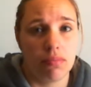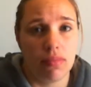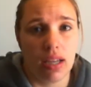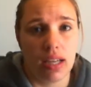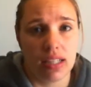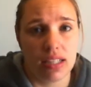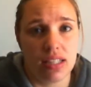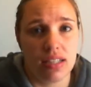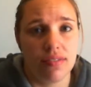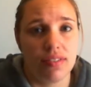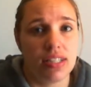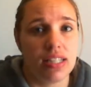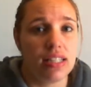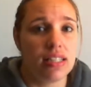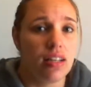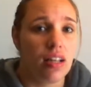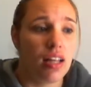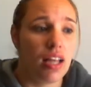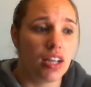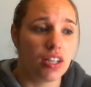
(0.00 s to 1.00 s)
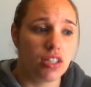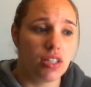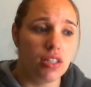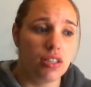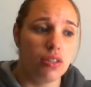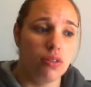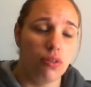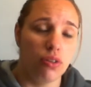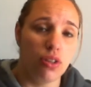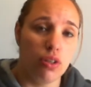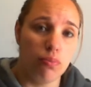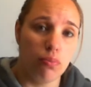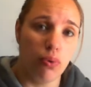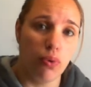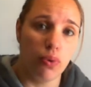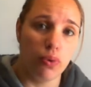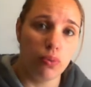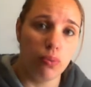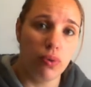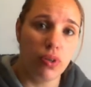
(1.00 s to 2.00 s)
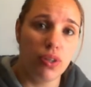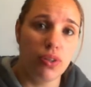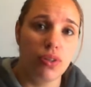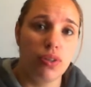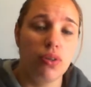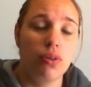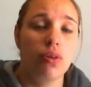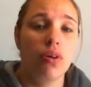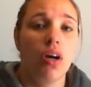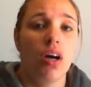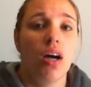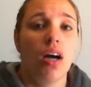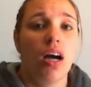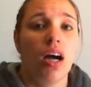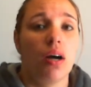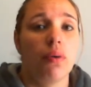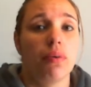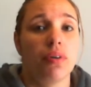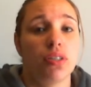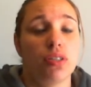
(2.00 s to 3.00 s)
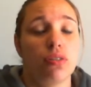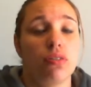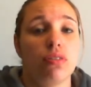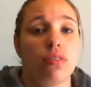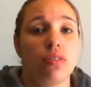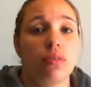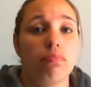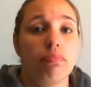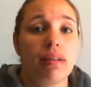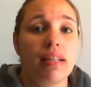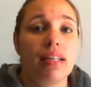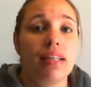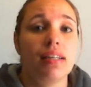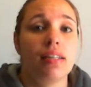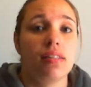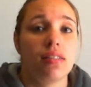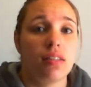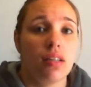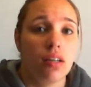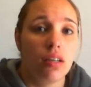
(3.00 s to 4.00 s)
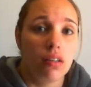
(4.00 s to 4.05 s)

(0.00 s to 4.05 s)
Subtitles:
activities I'll actually do on the board with you, I want you to please